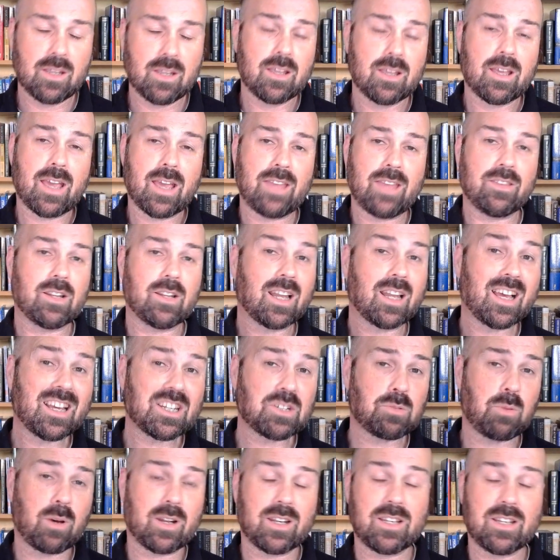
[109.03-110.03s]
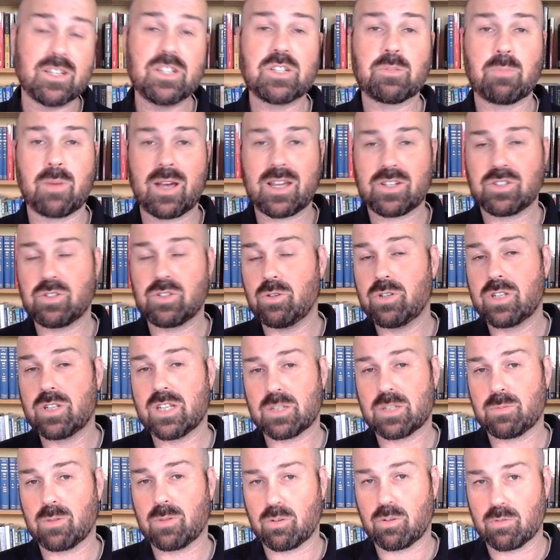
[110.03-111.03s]
and the last one is Master New
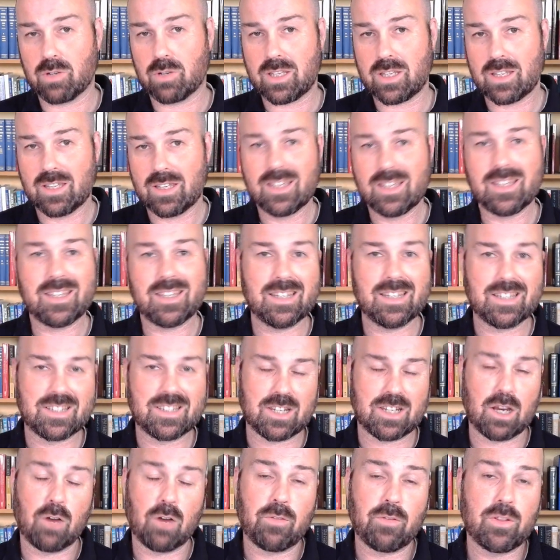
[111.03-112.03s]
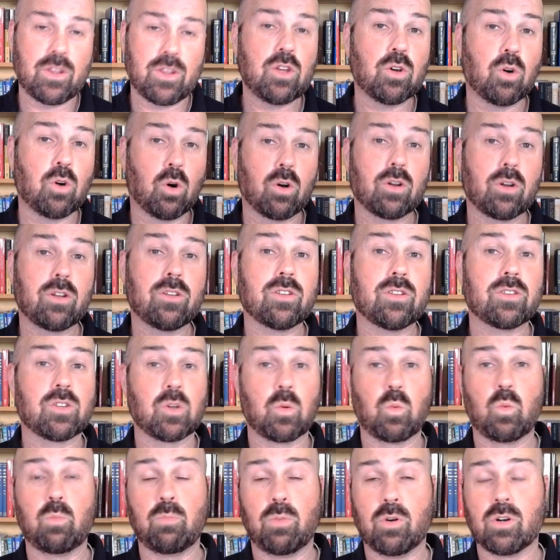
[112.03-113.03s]
Testament Greek itself and the order that the
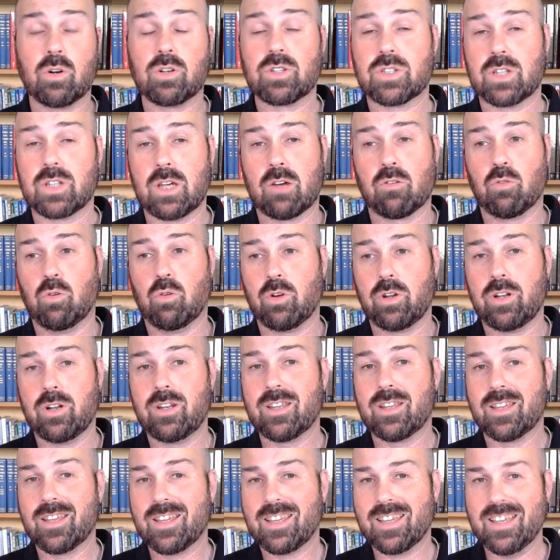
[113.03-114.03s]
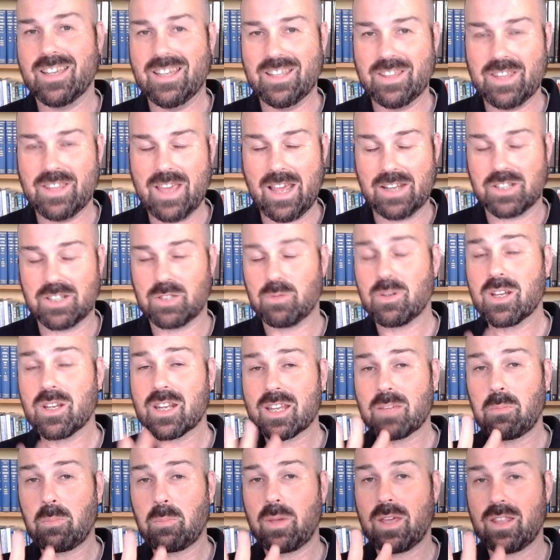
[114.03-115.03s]
books are ordered in that. So we're going to
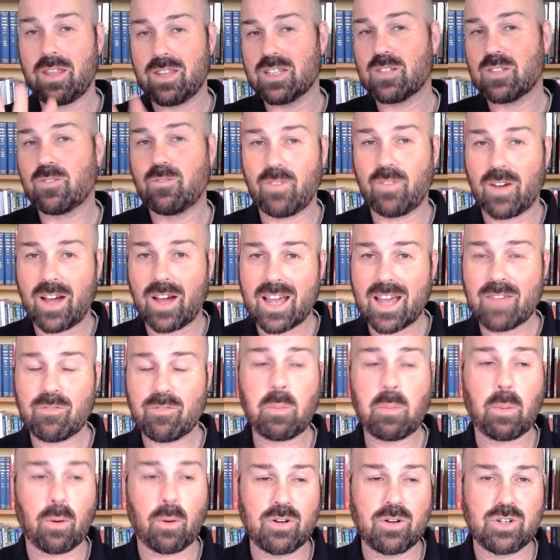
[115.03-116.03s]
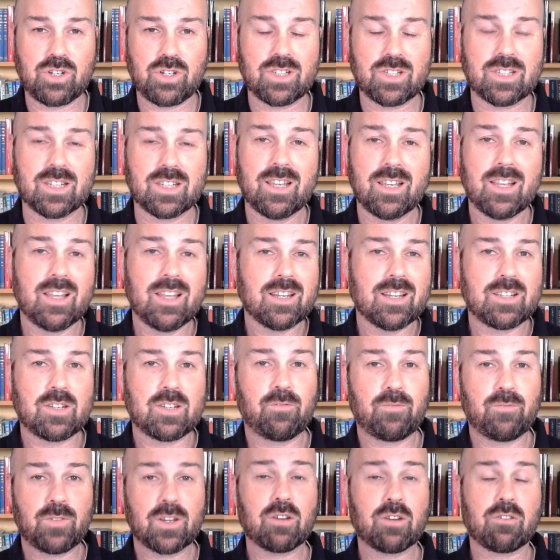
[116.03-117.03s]
compare these 5 approaches to
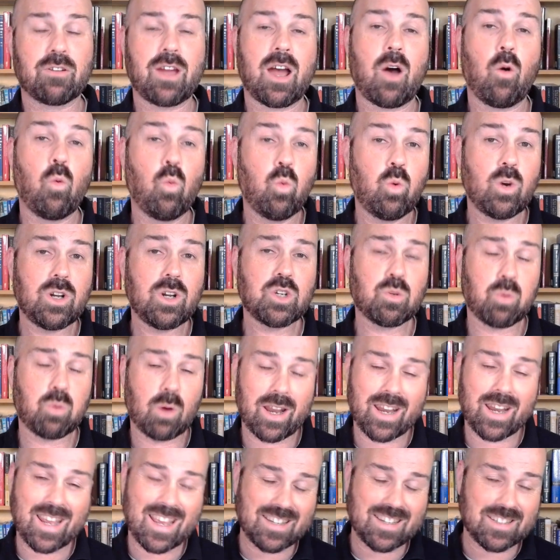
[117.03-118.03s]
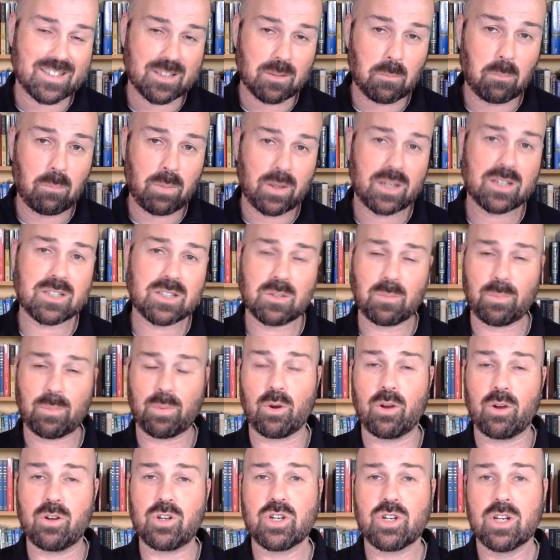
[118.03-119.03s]
figure out which one has the best
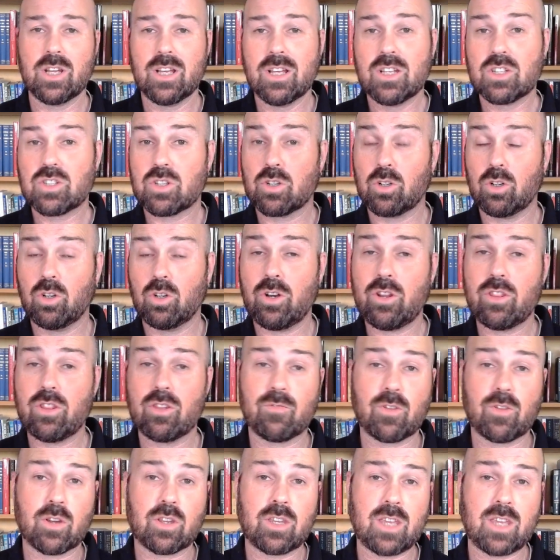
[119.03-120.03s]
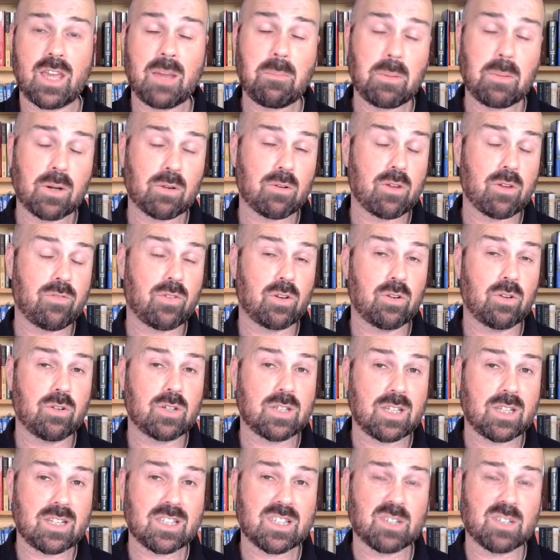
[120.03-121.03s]
approach to learning the vocabulary of the New
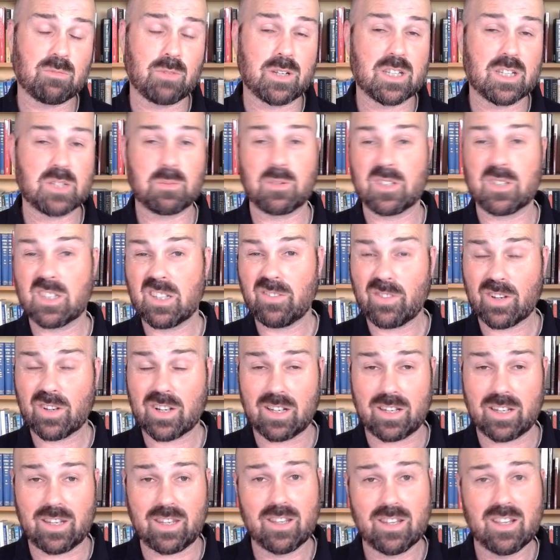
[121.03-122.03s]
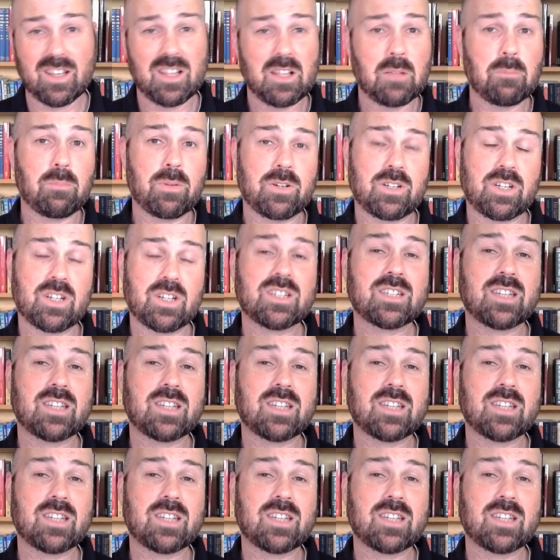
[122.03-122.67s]
Testament specifically, but just